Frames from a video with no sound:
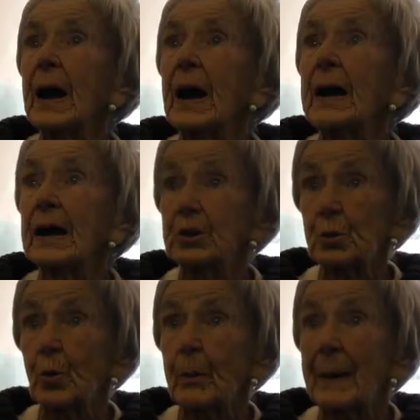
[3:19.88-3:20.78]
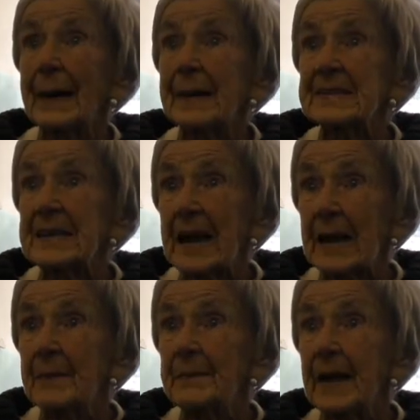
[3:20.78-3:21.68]
I had to go back and
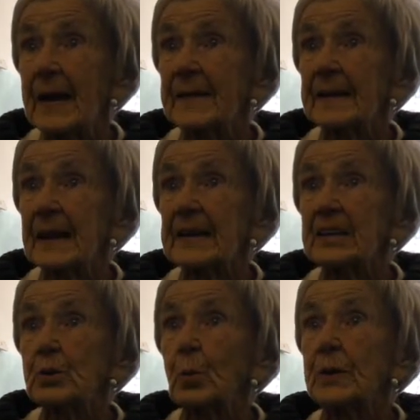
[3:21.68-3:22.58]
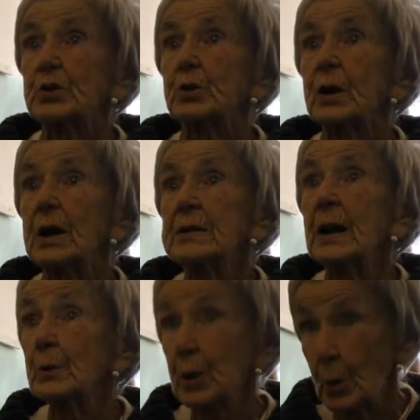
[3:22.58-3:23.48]
tell them then, and I didn't want to.
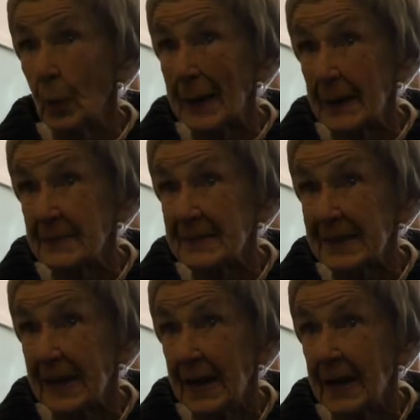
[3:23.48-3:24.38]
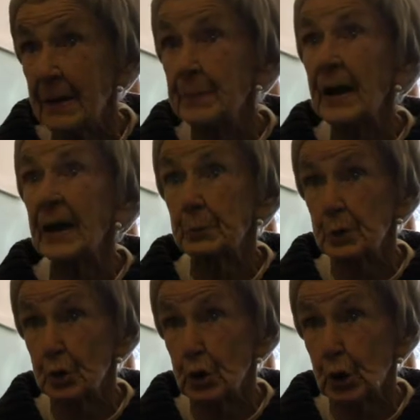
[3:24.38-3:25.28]
Down in the YMCA, that was
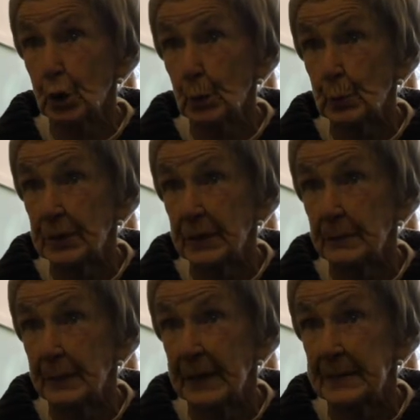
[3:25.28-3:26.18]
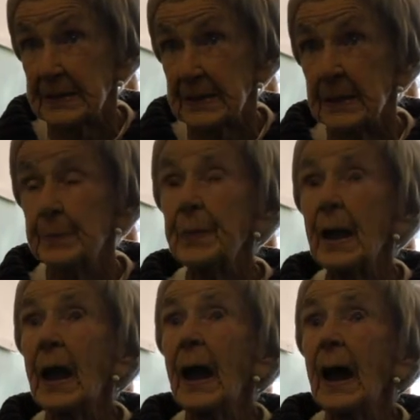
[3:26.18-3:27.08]
a recruiting place, see?
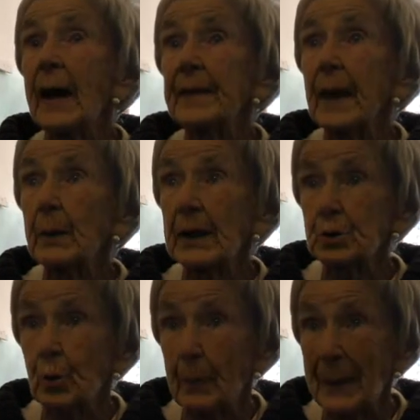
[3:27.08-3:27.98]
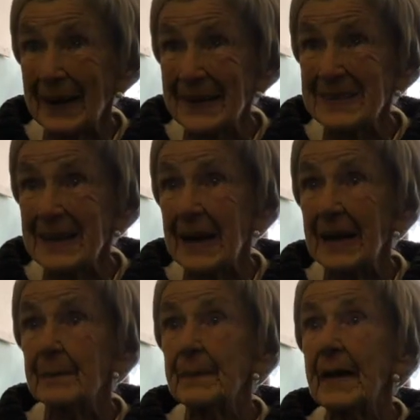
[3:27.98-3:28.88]
And I had to go back and
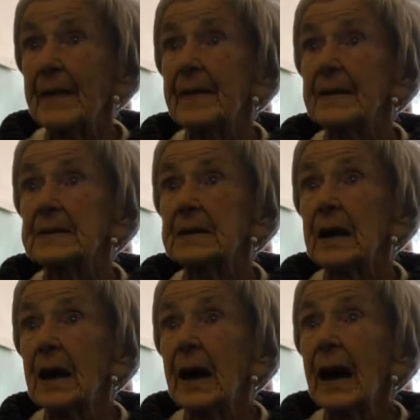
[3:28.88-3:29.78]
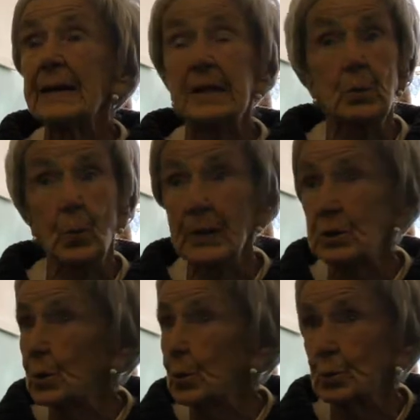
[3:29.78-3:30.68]
tell them then that I didn't
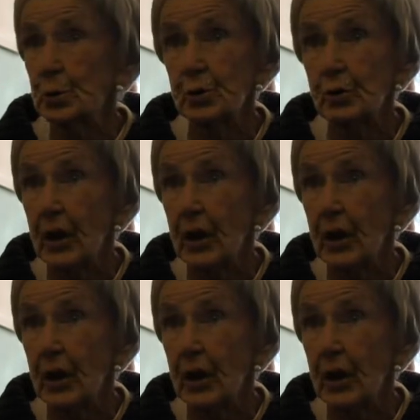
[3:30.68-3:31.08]
want to go to the